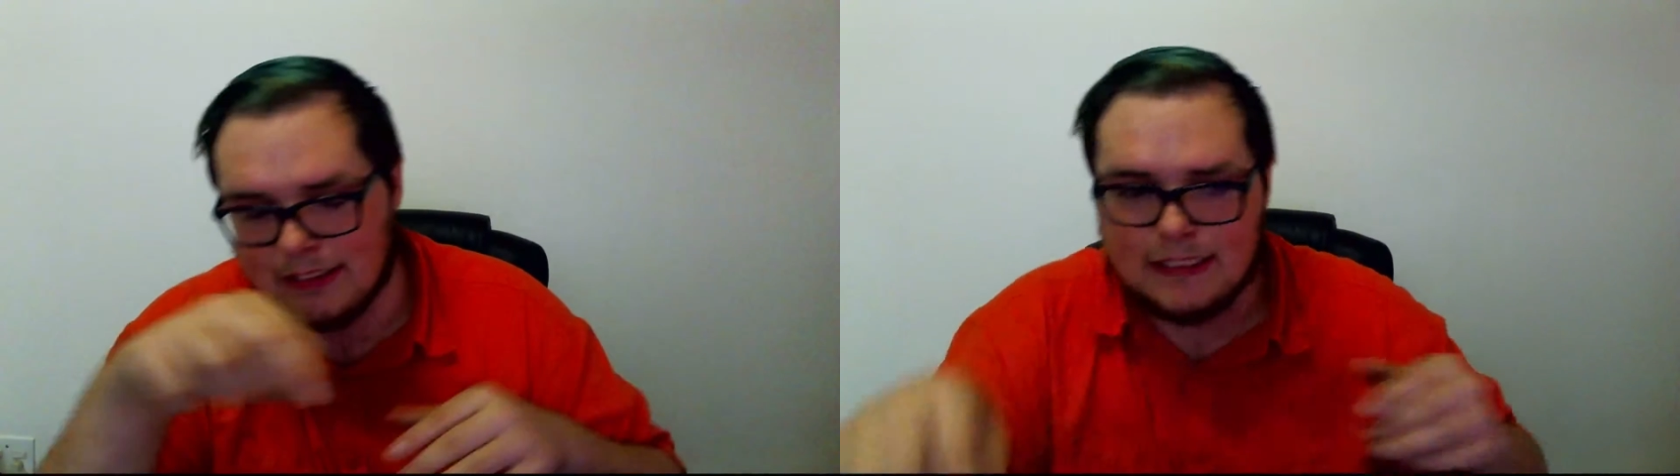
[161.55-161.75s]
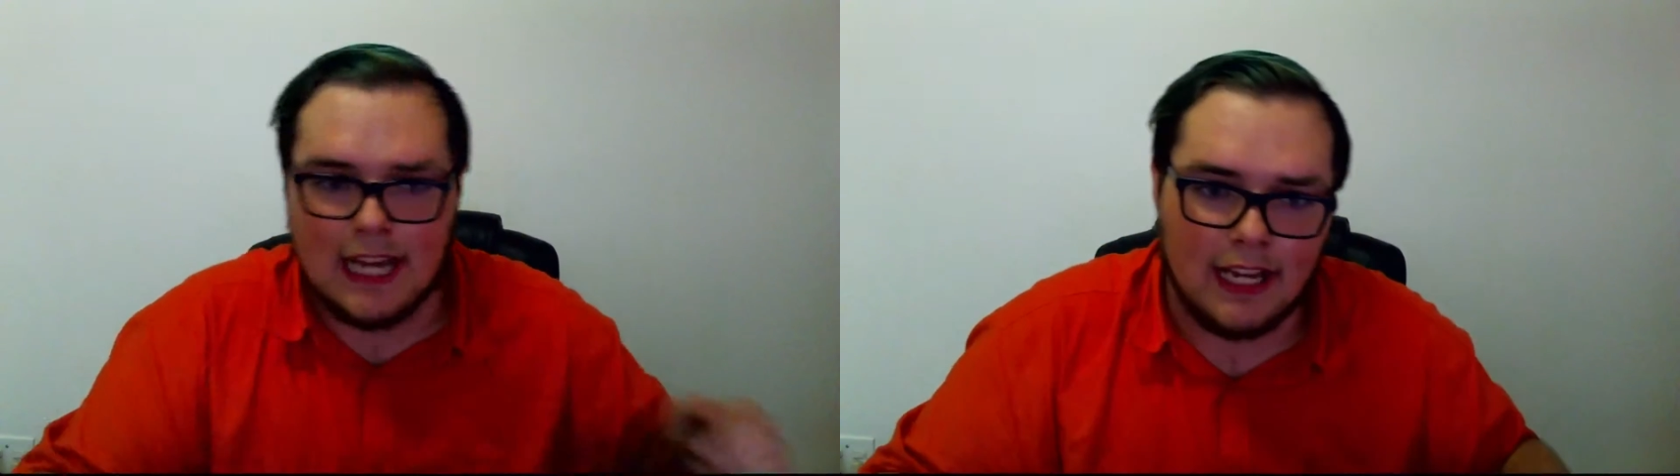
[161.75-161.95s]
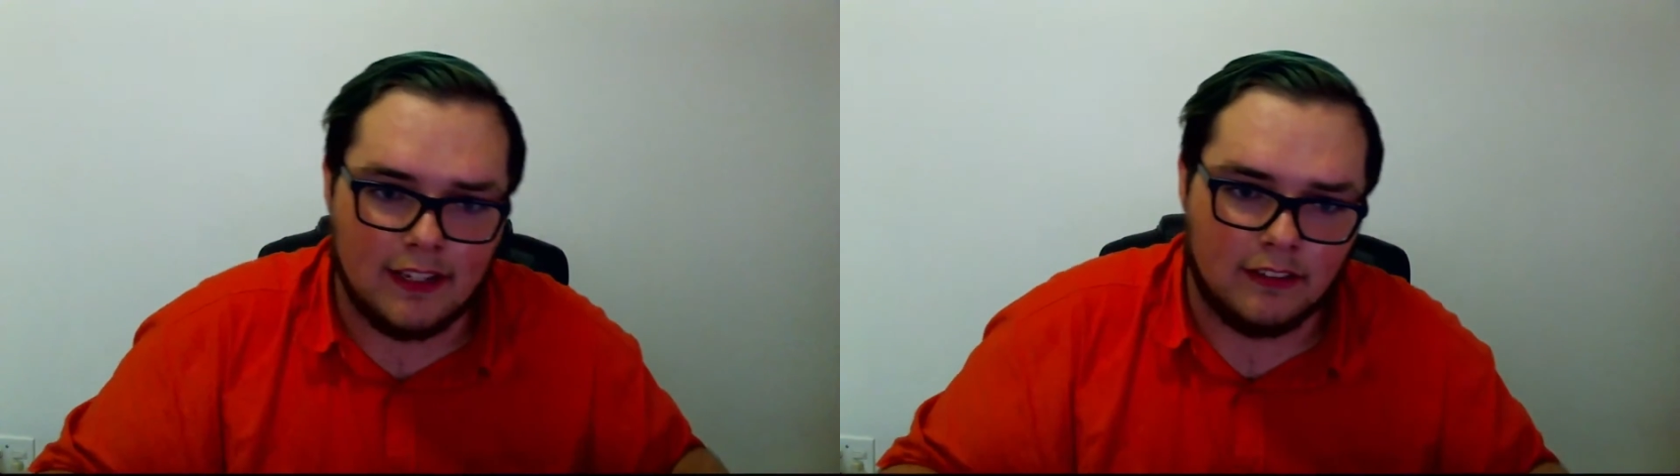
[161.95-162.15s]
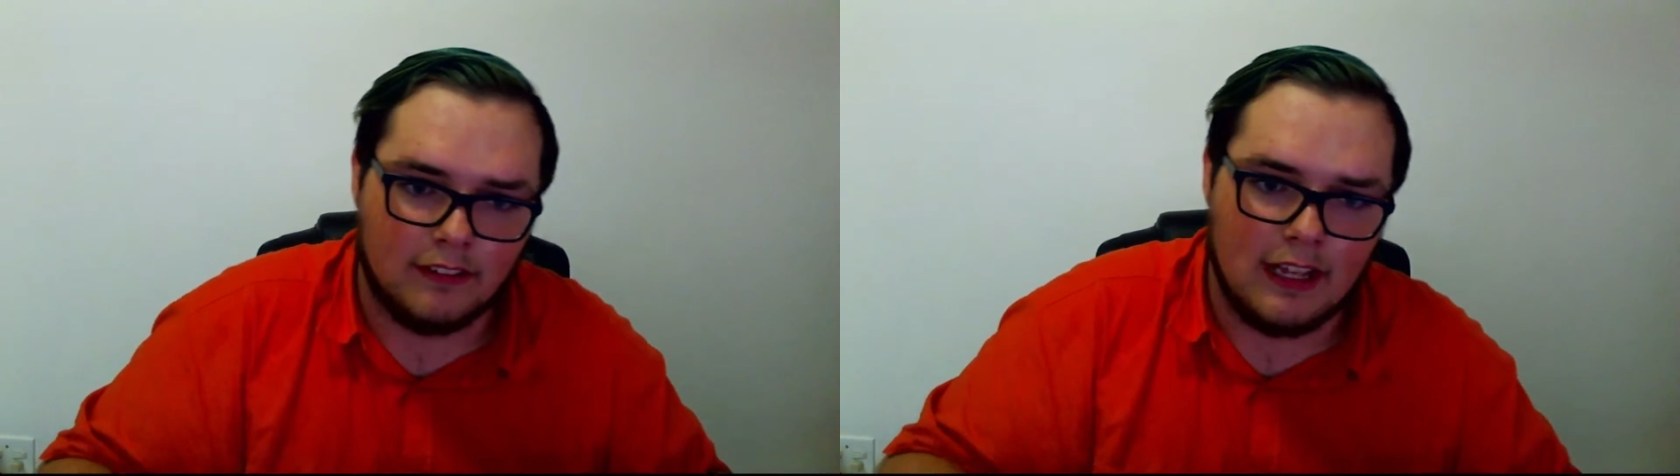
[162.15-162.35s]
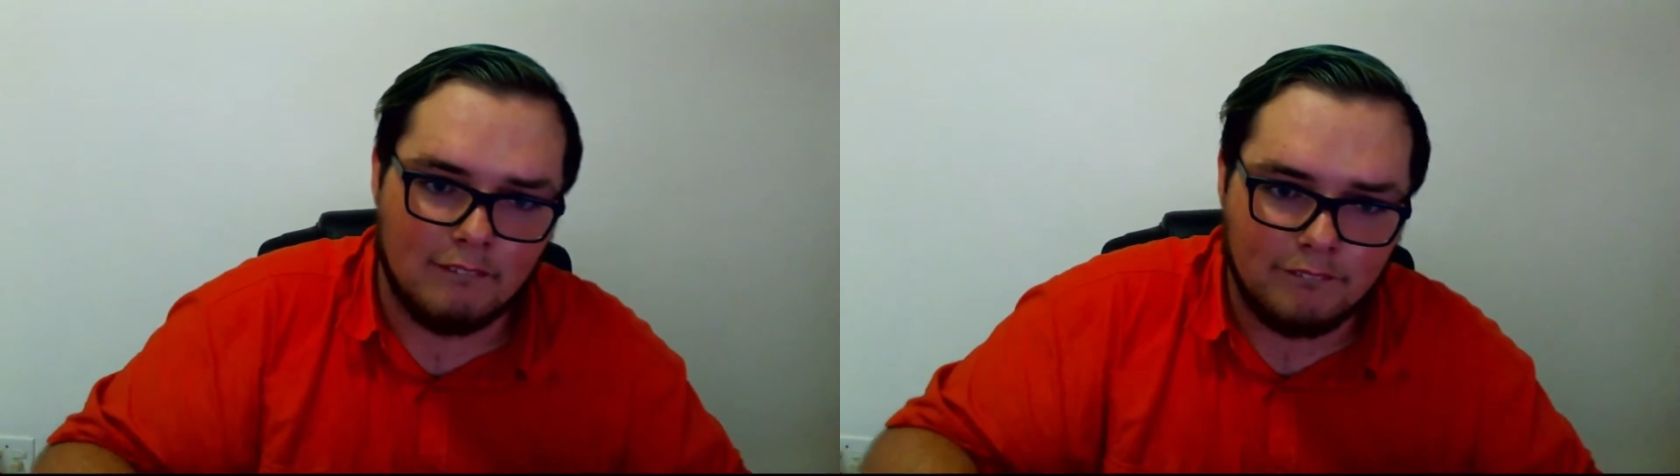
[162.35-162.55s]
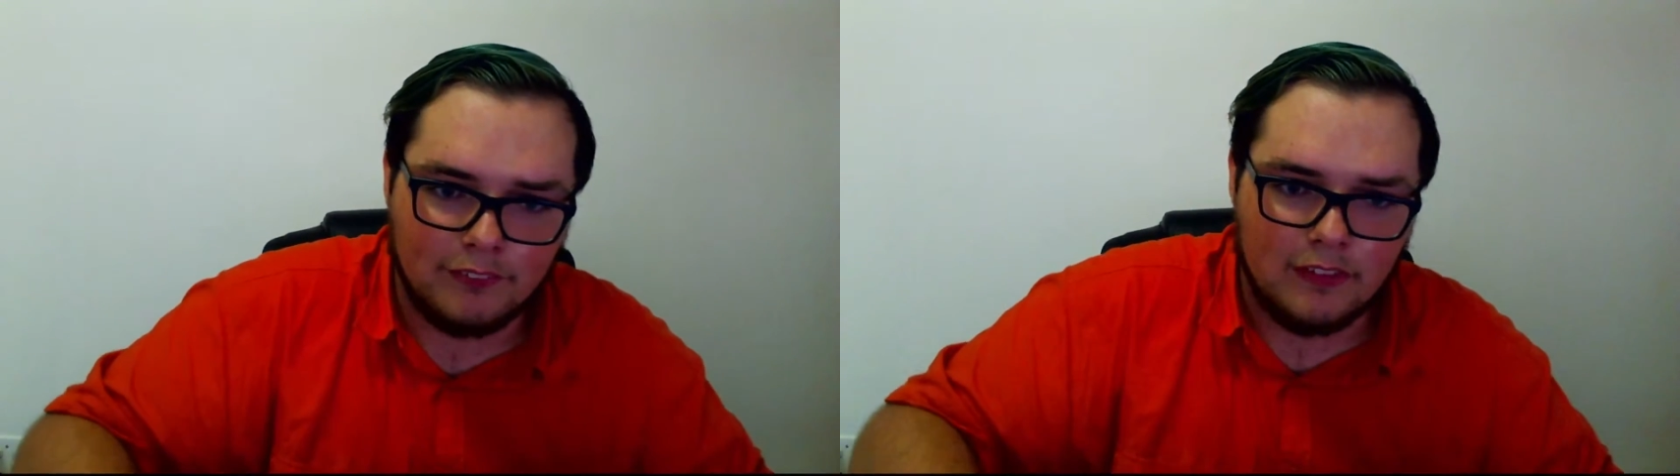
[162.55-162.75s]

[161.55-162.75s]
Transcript: DAC and amp.